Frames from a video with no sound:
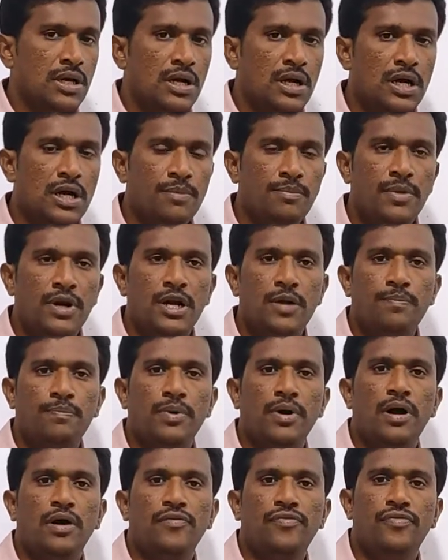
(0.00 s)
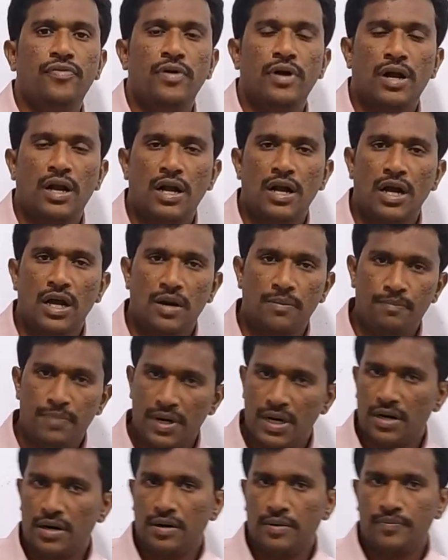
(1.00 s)
are made up of
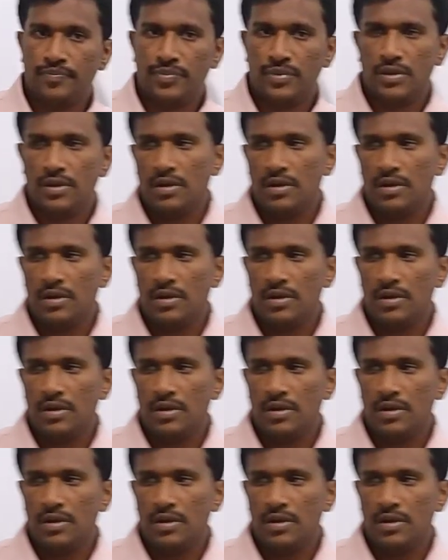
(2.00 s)
carbon.